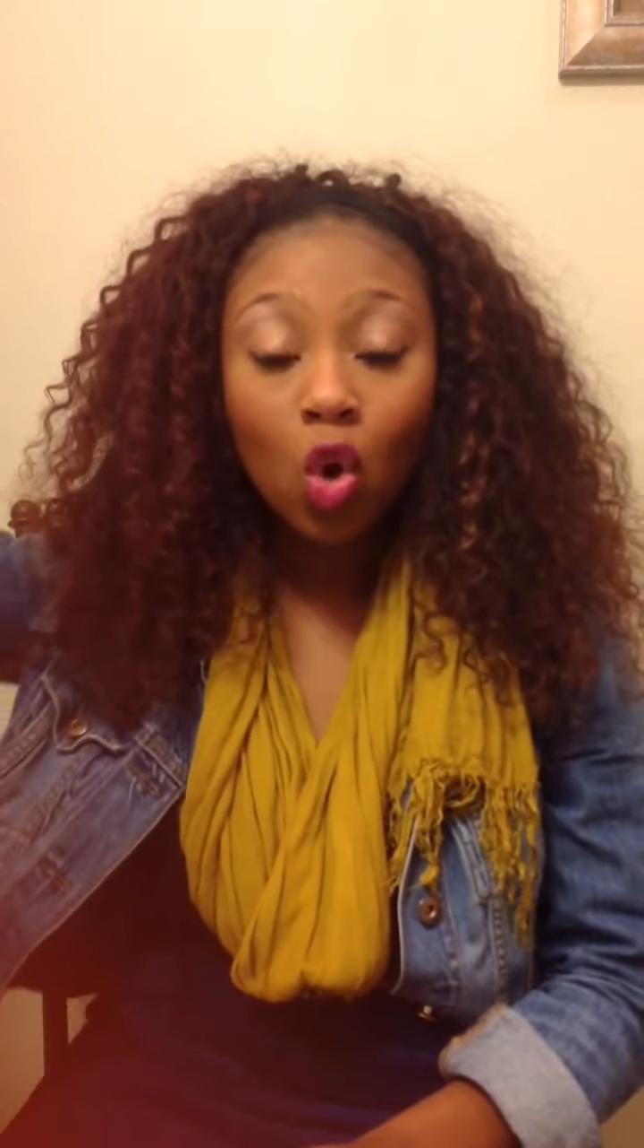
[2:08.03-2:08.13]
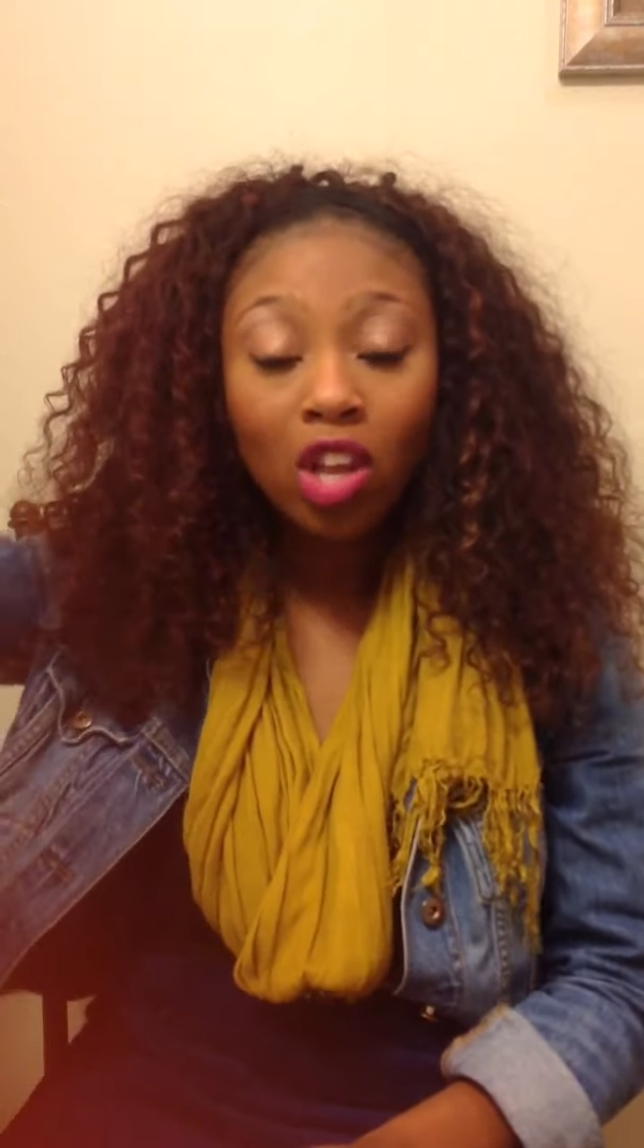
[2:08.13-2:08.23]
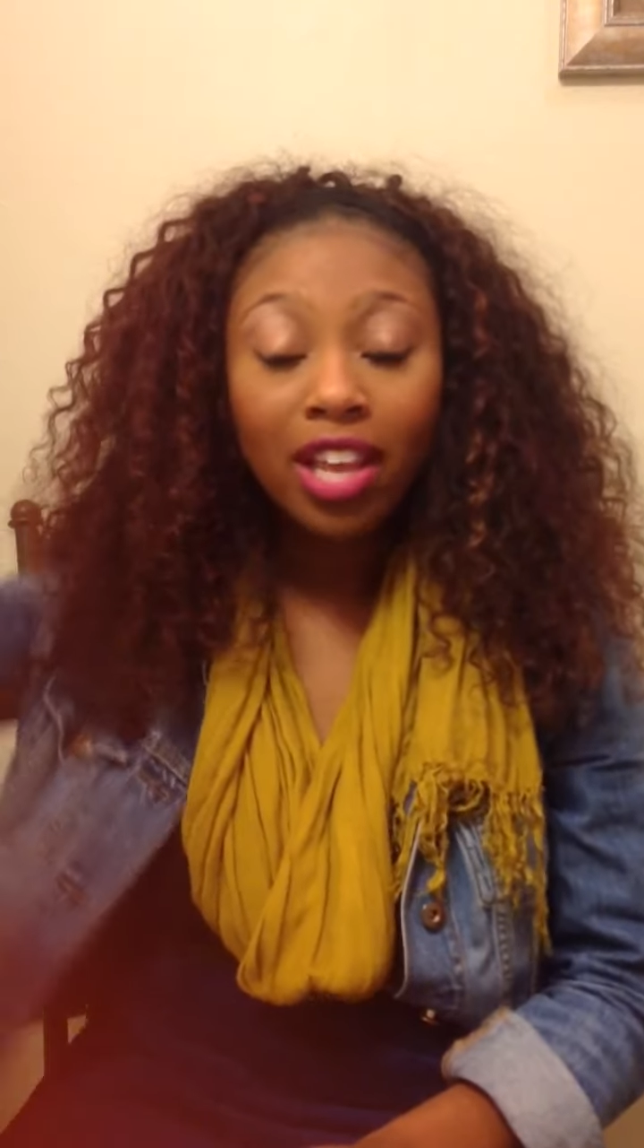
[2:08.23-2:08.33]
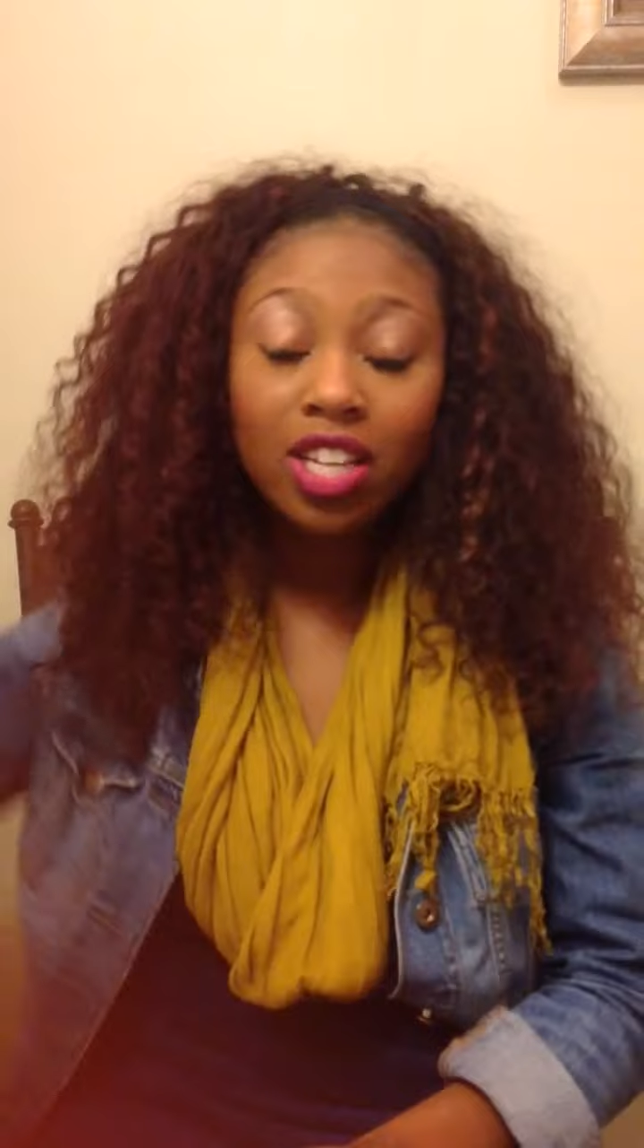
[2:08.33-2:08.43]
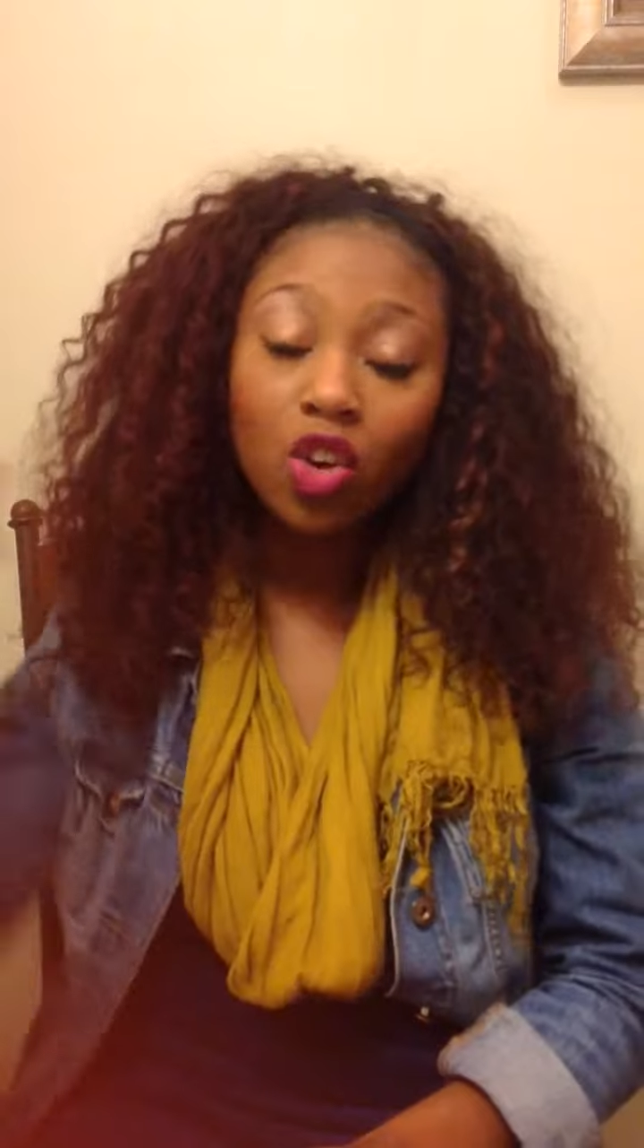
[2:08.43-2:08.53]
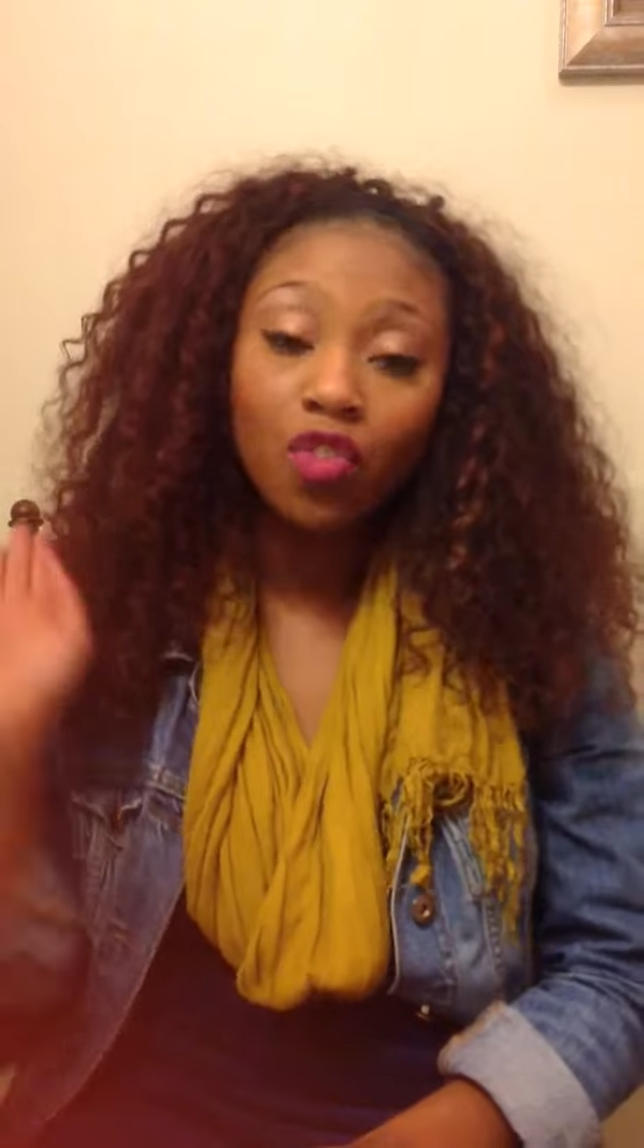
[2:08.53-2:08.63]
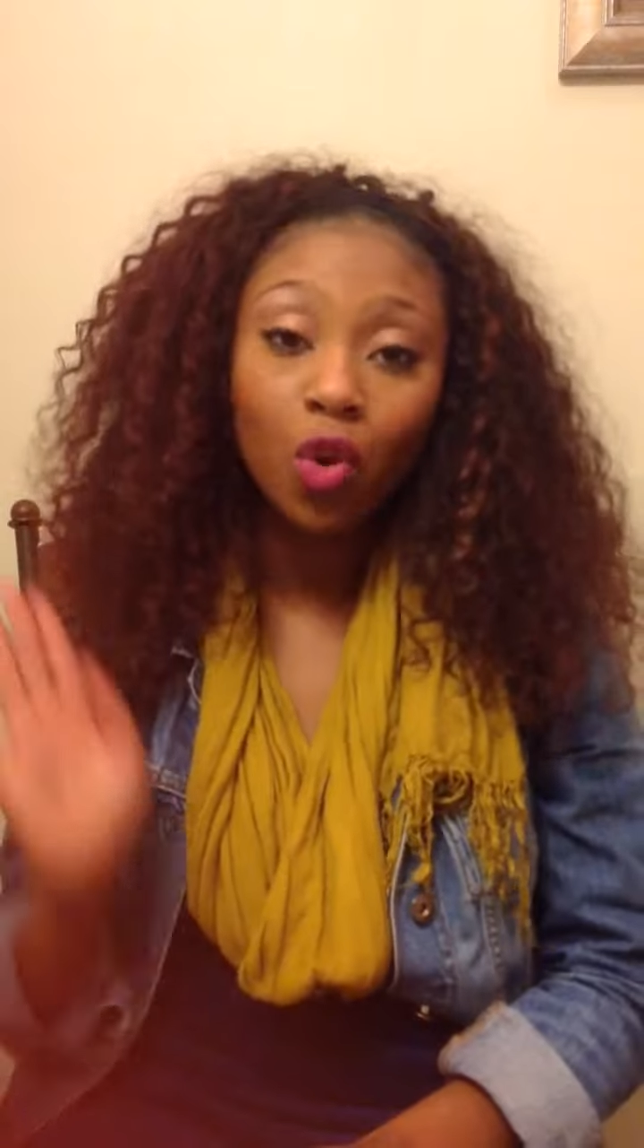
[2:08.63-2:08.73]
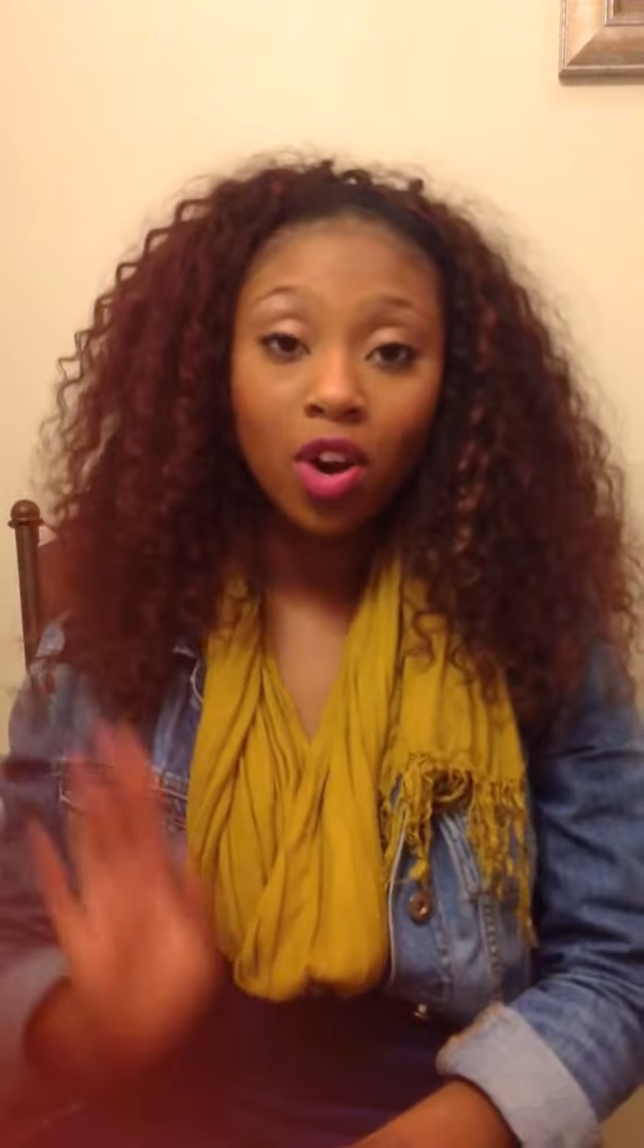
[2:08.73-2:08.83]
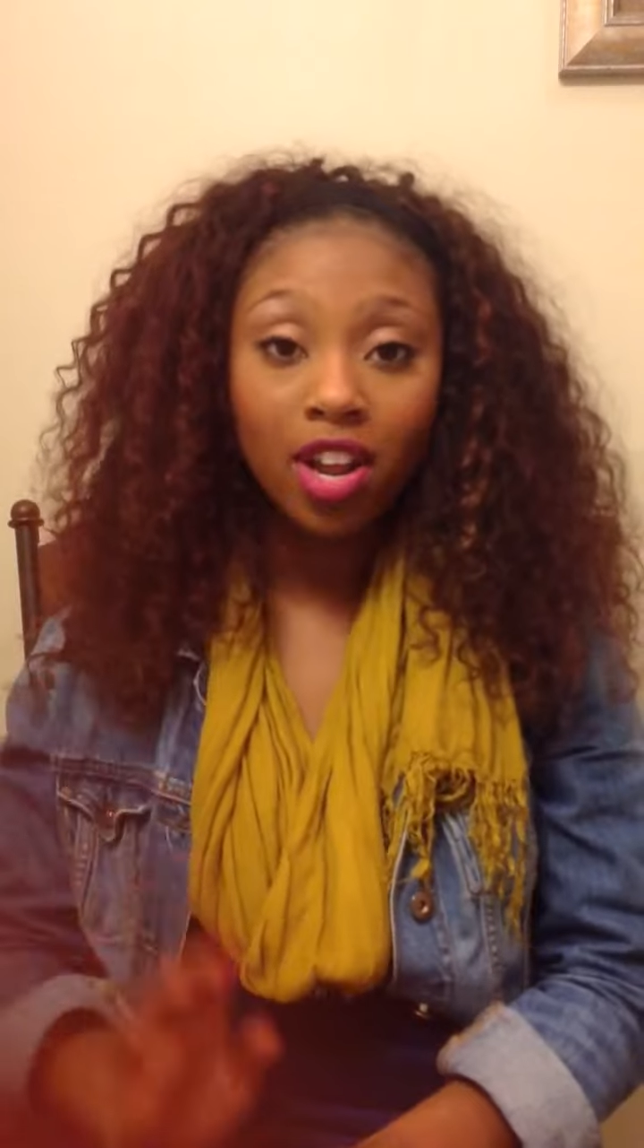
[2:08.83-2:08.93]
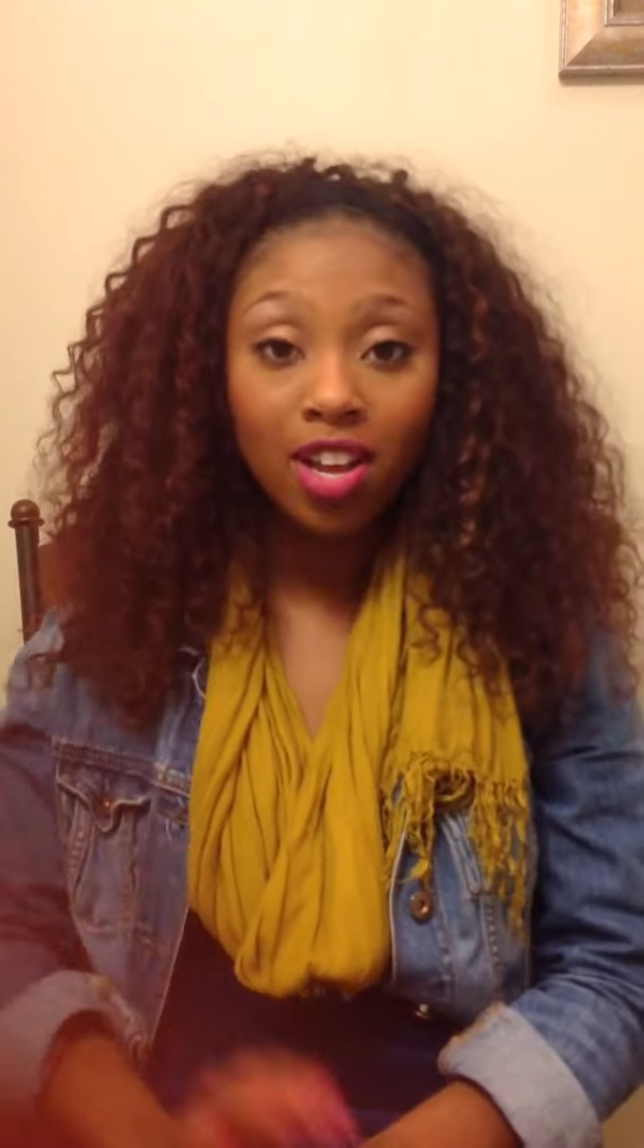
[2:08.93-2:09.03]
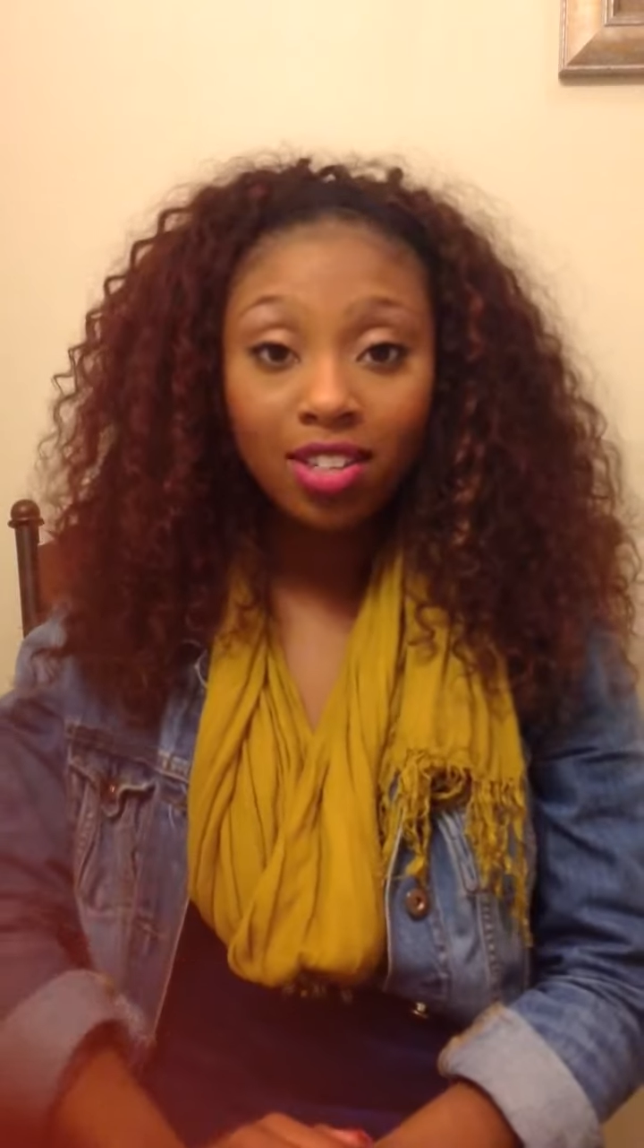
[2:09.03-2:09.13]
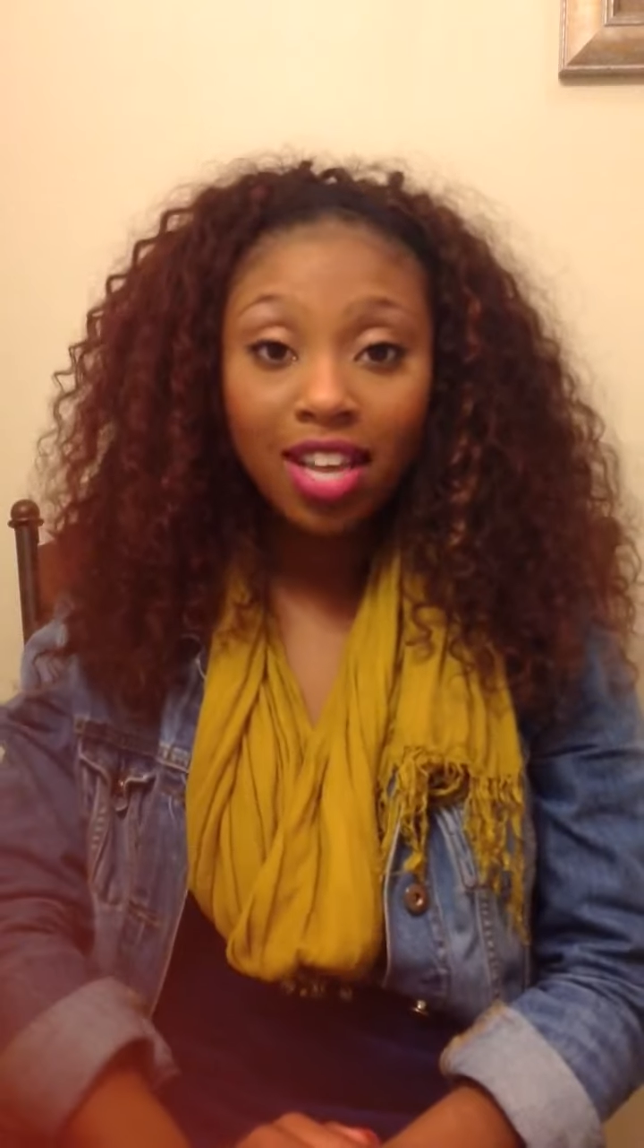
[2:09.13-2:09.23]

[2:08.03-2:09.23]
Orlando, Florida,